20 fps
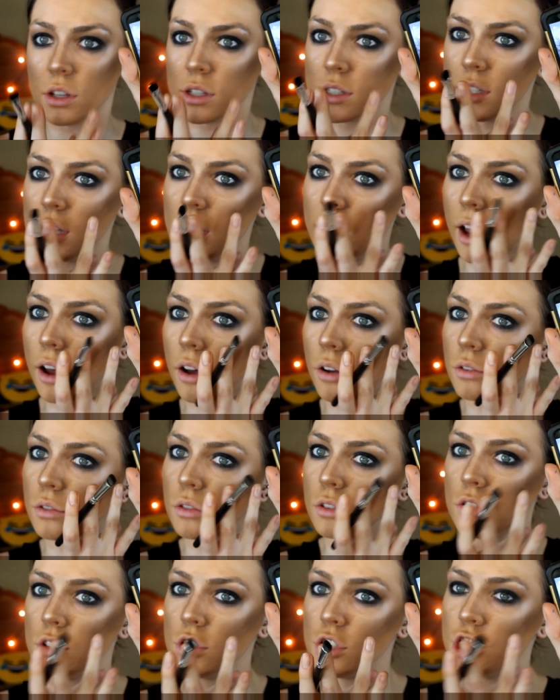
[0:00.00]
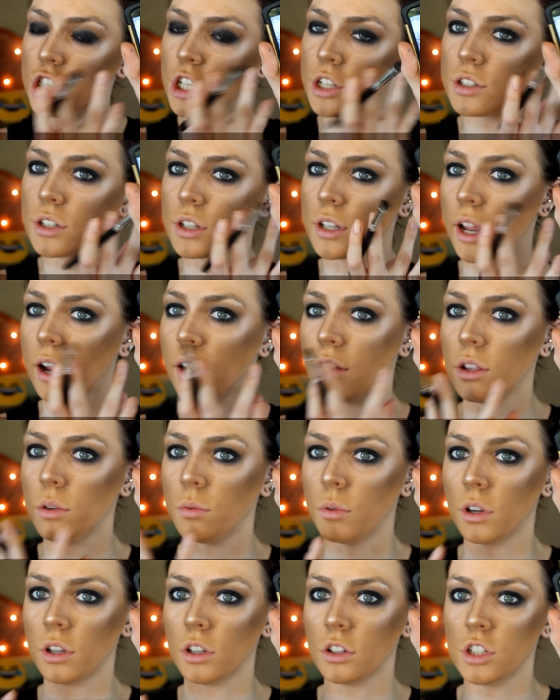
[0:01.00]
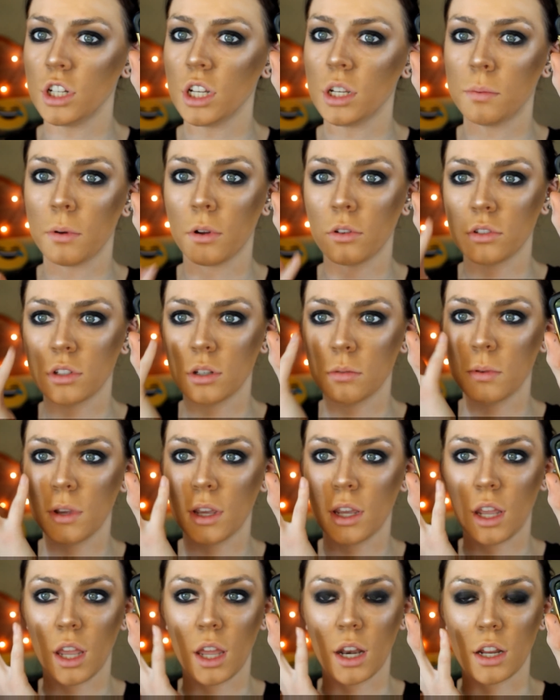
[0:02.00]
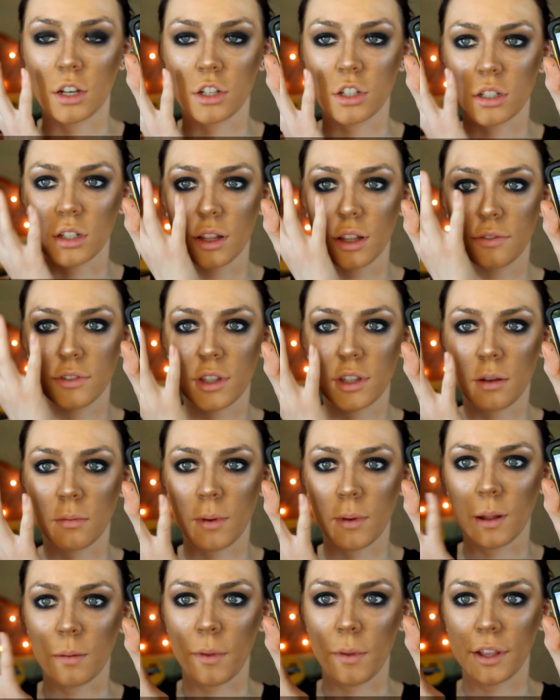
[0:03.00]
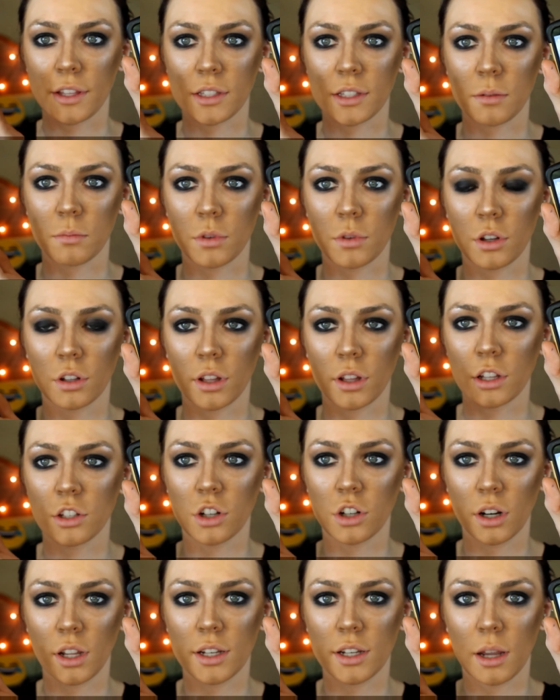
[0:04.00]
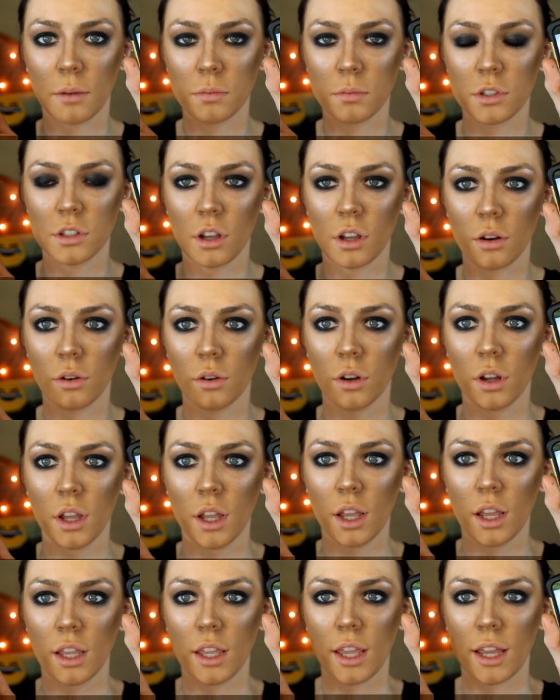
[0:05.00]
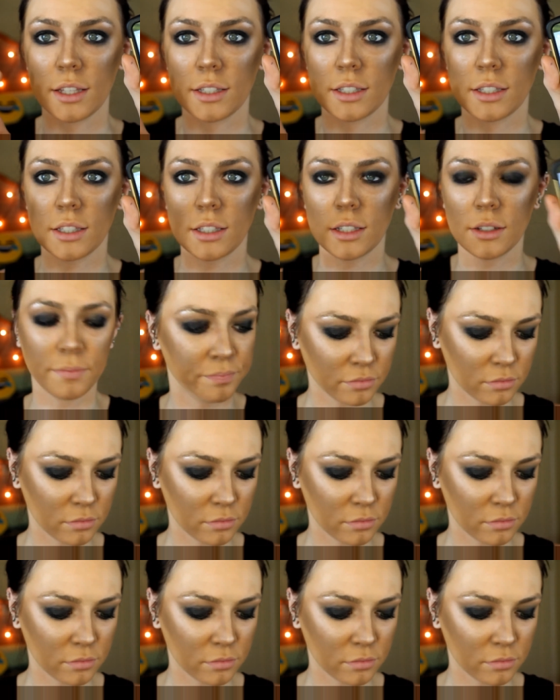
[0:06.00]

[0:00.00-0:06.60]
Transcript: can see how chiseled out you want your cheekbones to be, and it just lifts them and makes them look like Johnny Depp's, so yes.